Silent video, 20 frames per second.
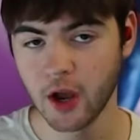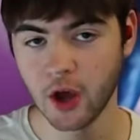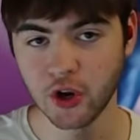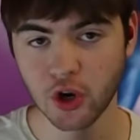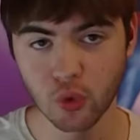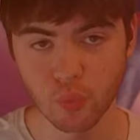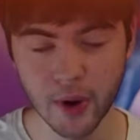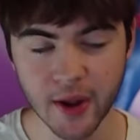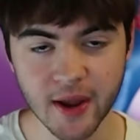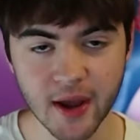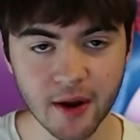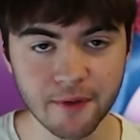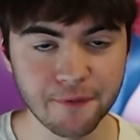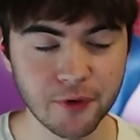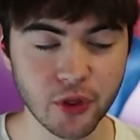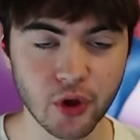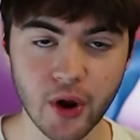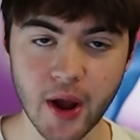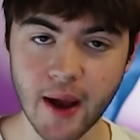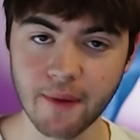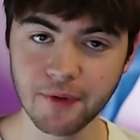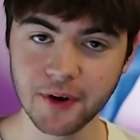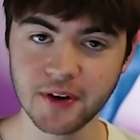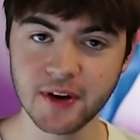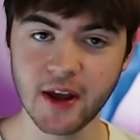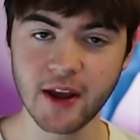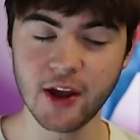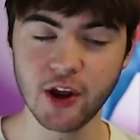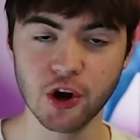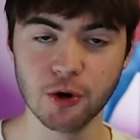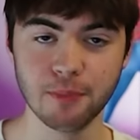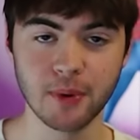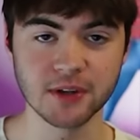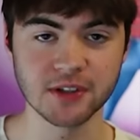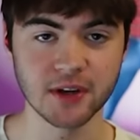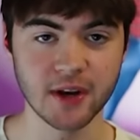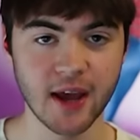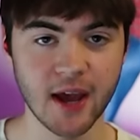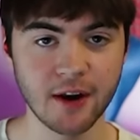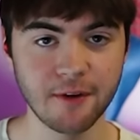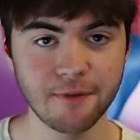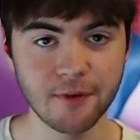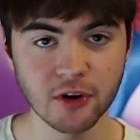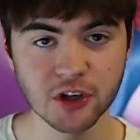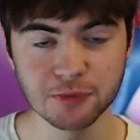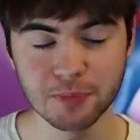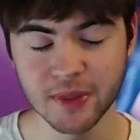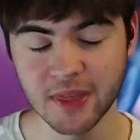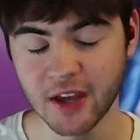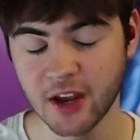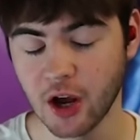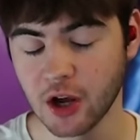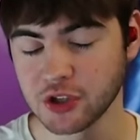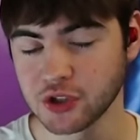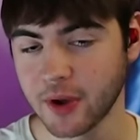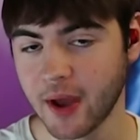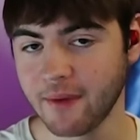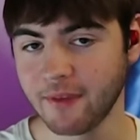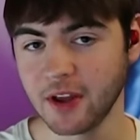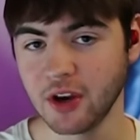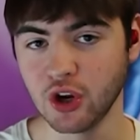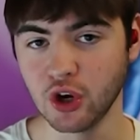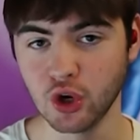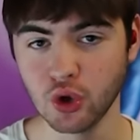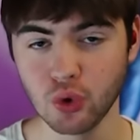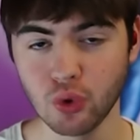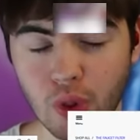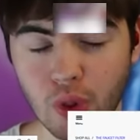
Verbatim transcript: all know Raycon for their everyday earbuds earbuds and headphones, but they also have a new